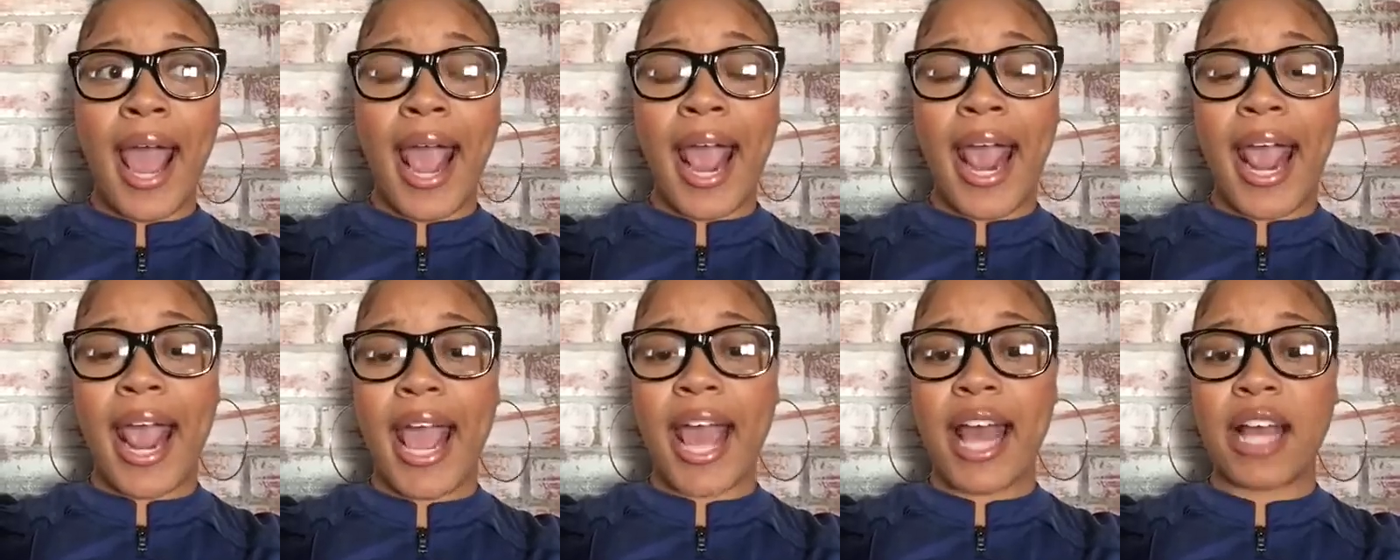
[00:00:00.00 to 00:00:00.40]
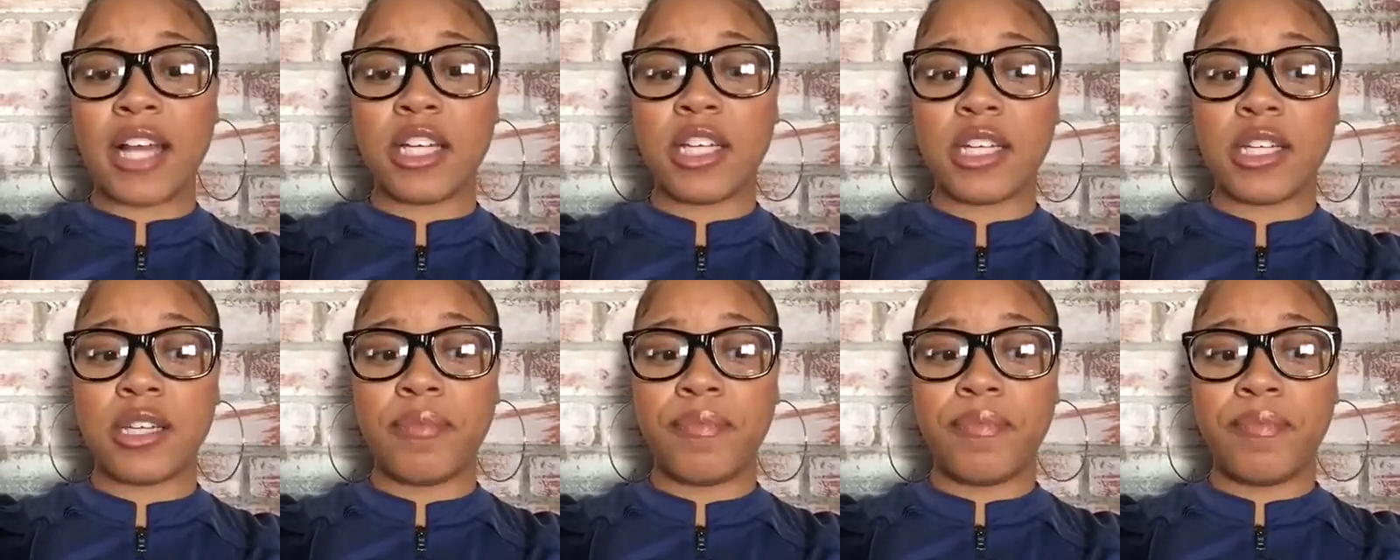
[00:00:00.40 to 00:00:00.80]

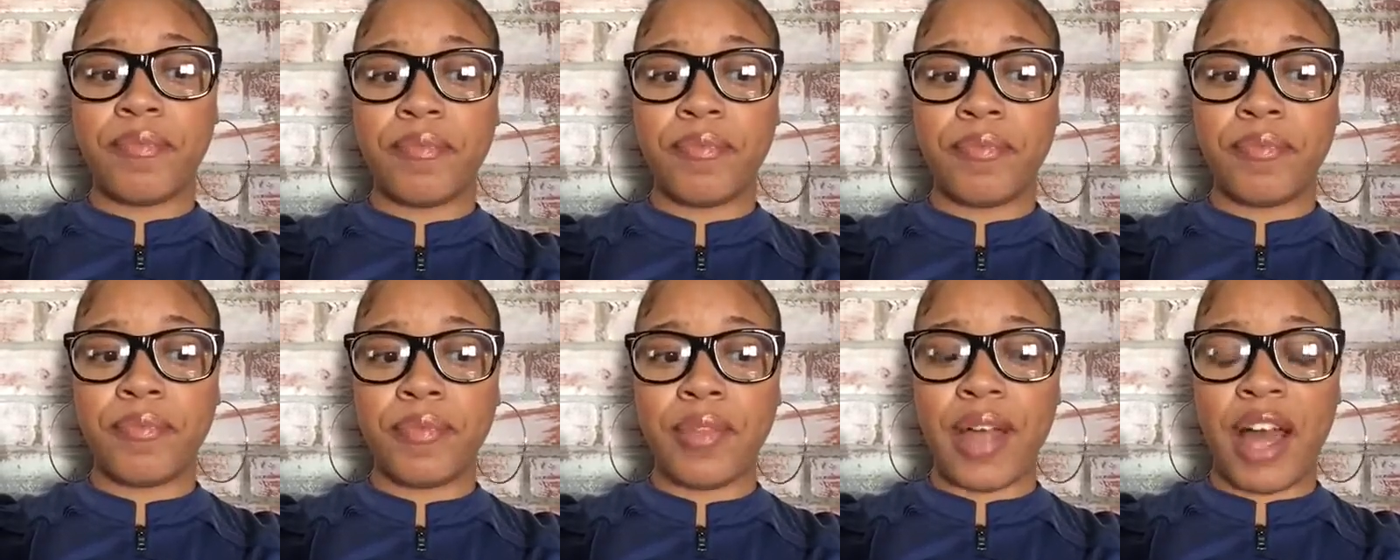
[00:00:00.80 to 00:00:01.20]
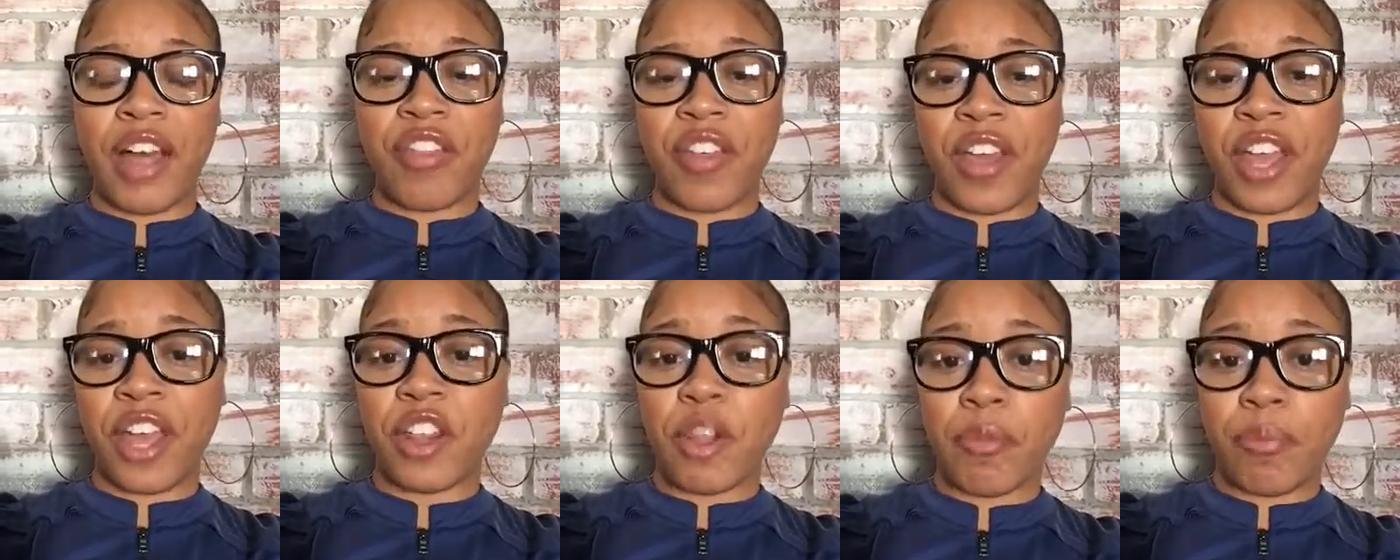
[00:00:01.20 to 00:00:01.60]
And I
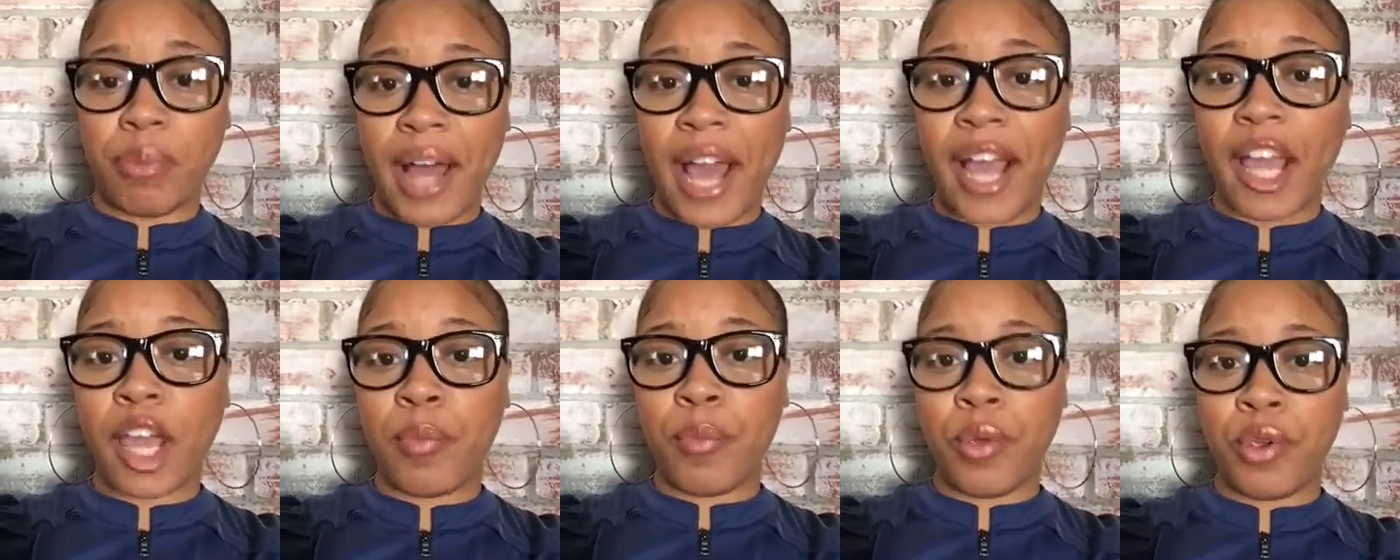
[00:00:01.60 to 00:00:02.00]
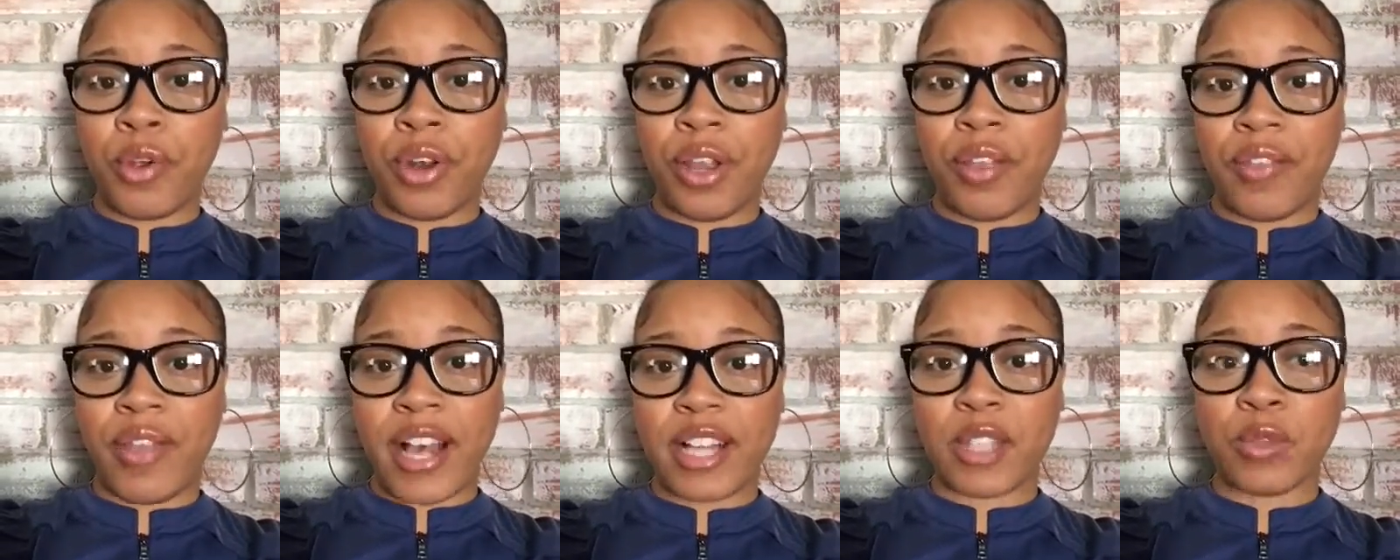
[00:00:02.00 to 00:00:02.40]
think in the black
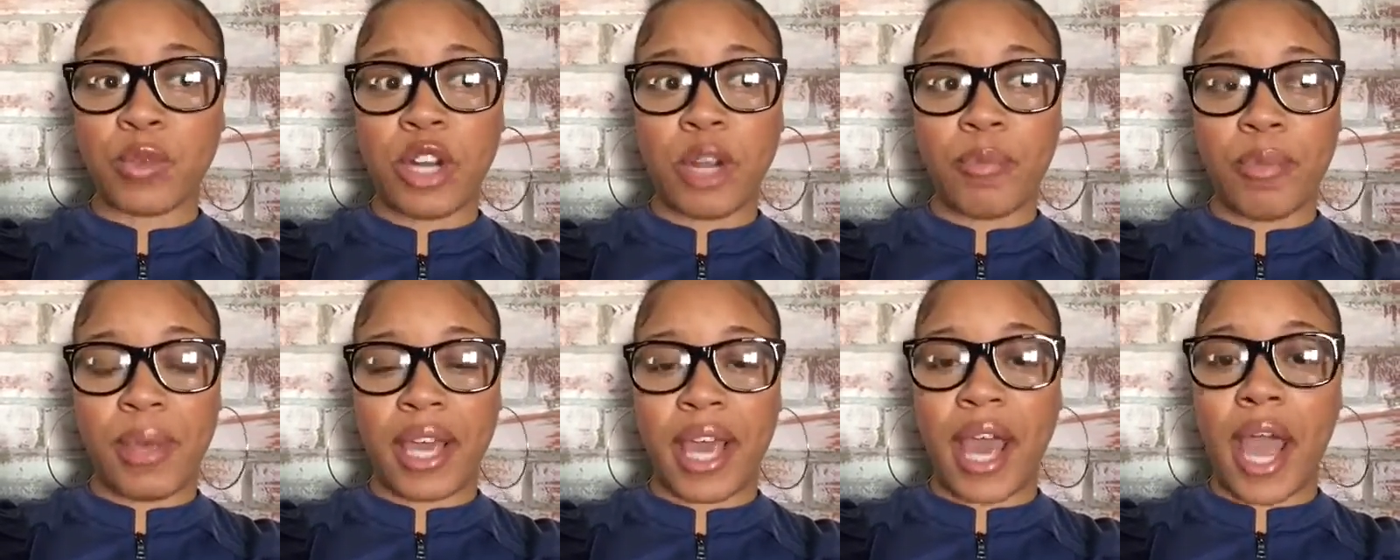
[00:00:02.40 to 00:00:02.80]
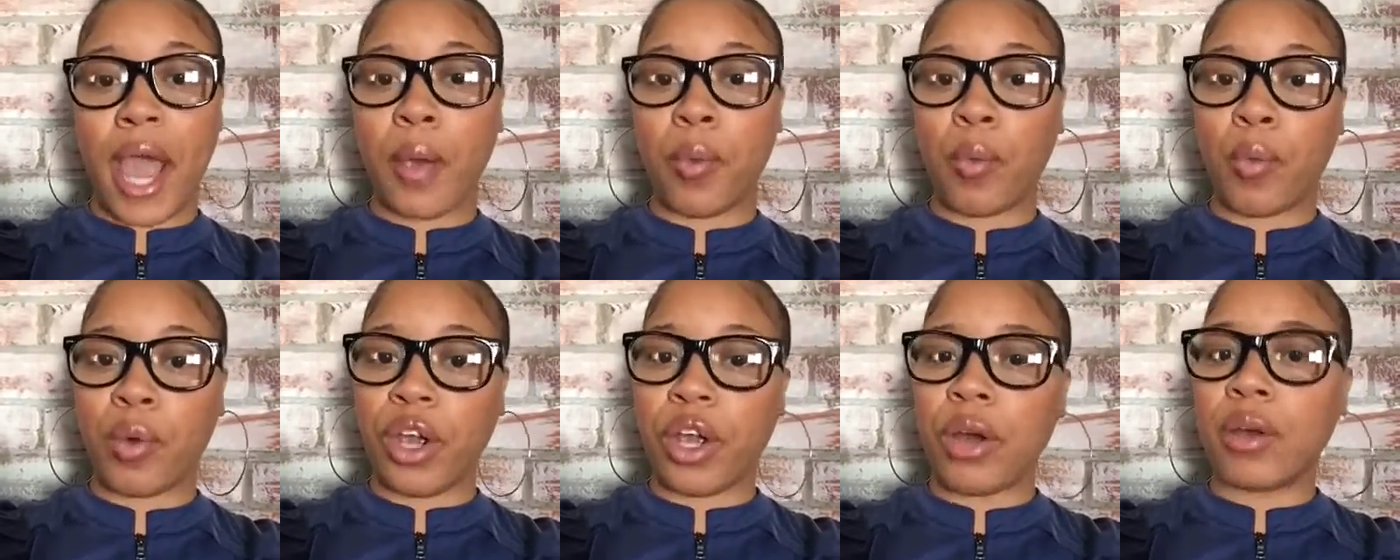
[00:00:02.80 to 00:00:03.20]
community, that's when it
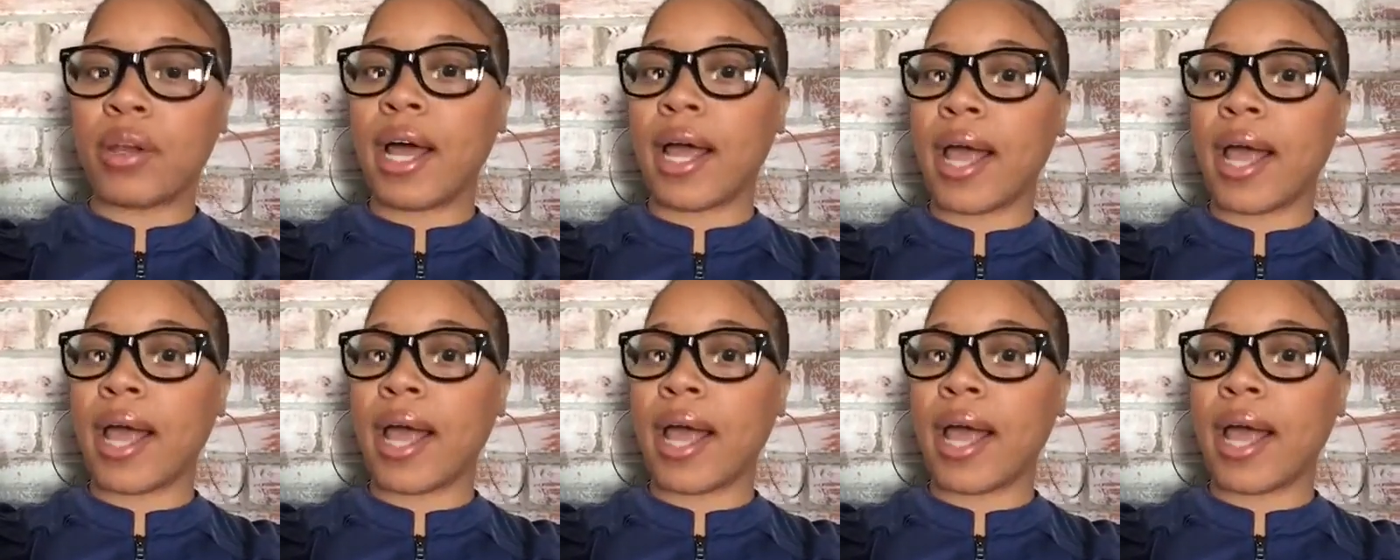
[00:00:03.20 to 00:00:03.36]
became real.